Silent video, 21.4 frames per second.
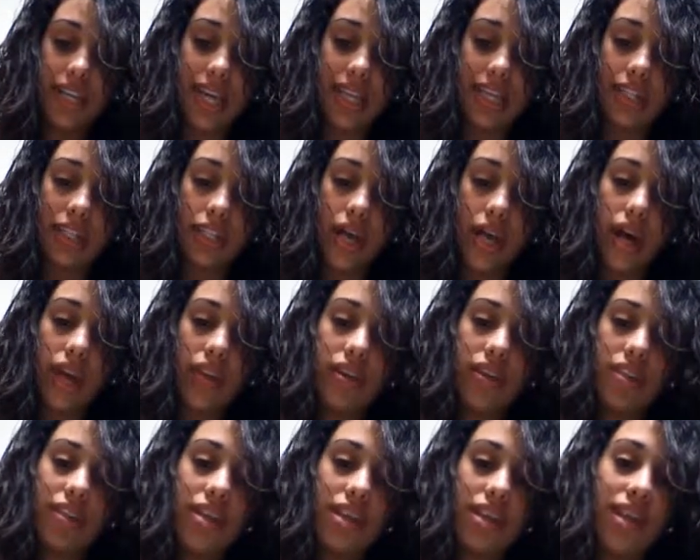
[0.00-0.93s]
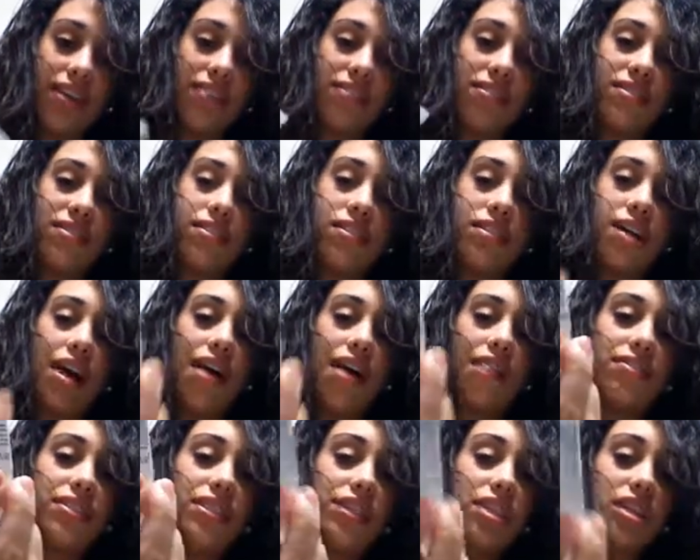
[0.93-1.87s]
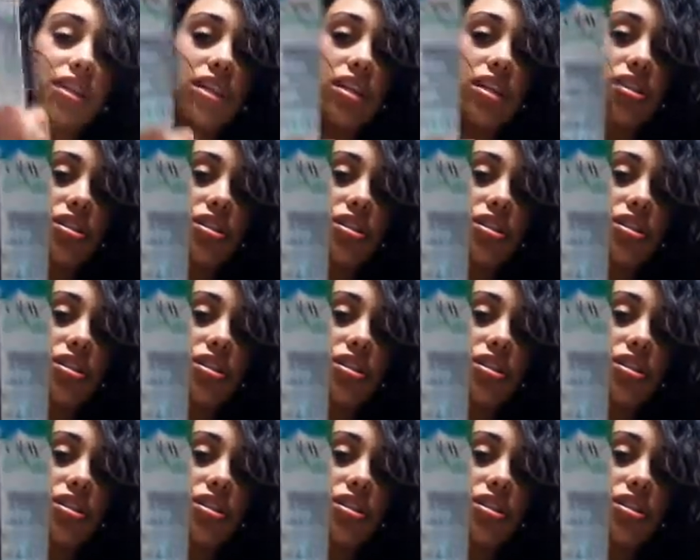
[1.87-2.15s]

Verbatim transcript: I saw this, and I've seen